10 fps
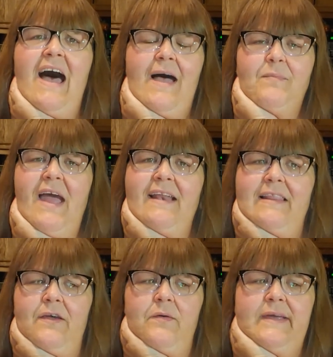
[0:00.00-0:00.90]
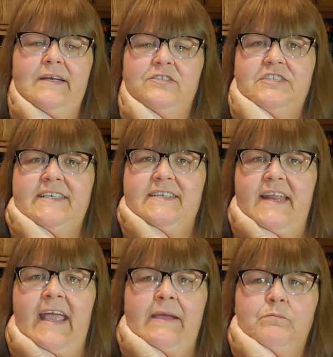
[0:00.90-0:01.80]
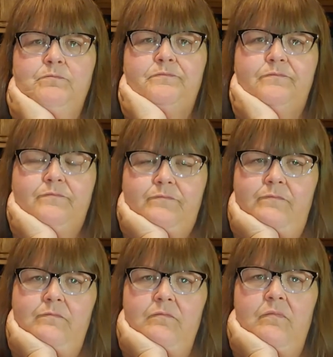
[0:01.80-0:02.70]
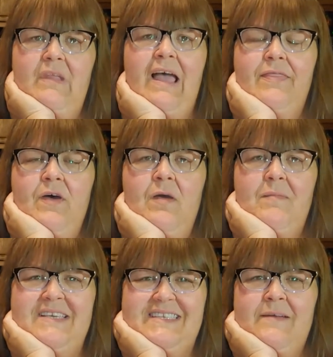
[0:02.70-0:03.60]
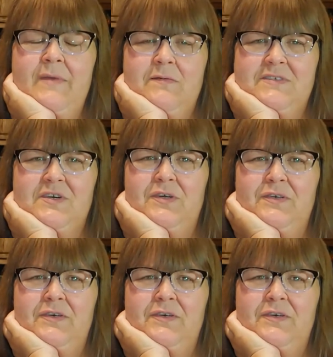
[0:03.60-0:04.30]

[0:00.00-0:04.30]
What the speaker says: I'm kind of low energy today. I thought my stomach was hurting